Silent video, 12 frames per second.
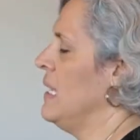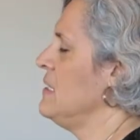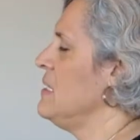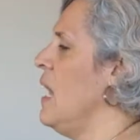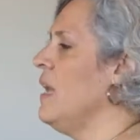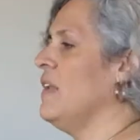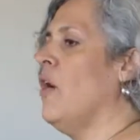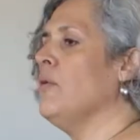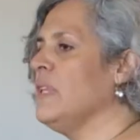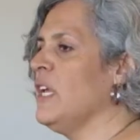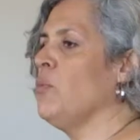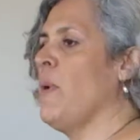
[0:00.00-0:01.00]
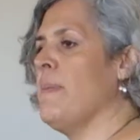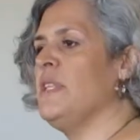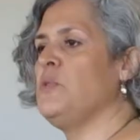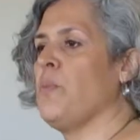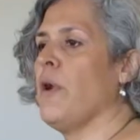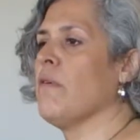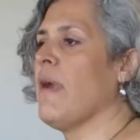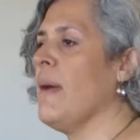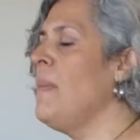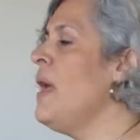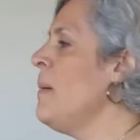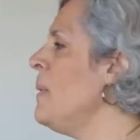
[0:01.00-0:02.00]
It's not only a women's
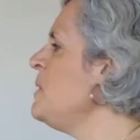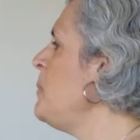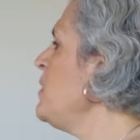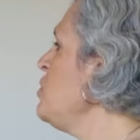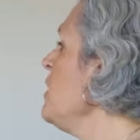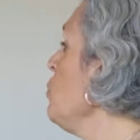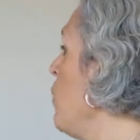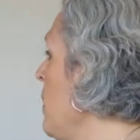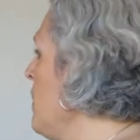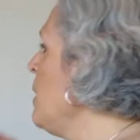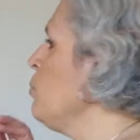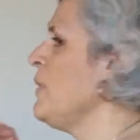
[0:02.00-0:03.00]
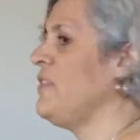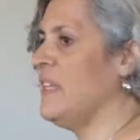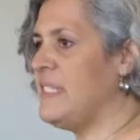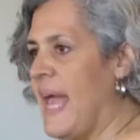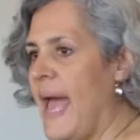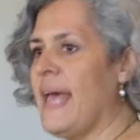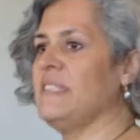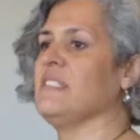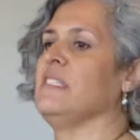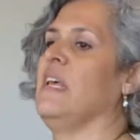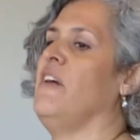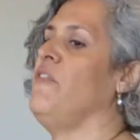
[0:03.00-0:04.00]
program, but especially women with the
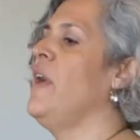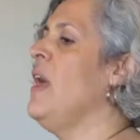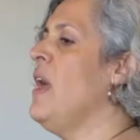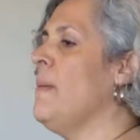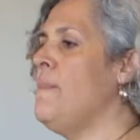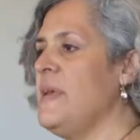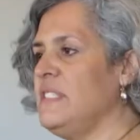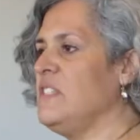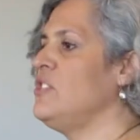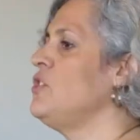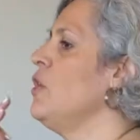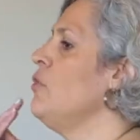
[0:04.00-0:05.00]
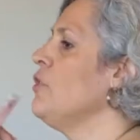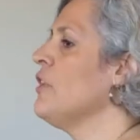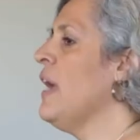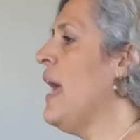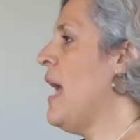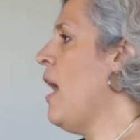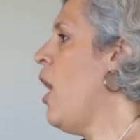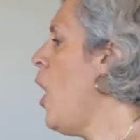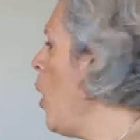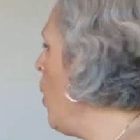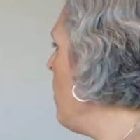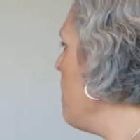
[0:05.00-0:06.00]
tasks of business owner,
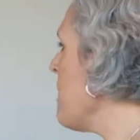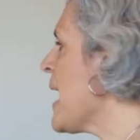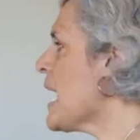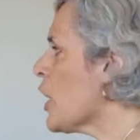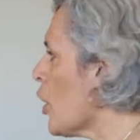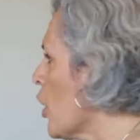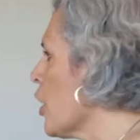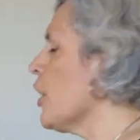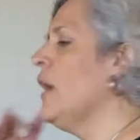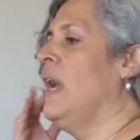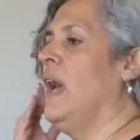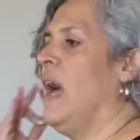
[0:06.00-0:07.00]
homemaker,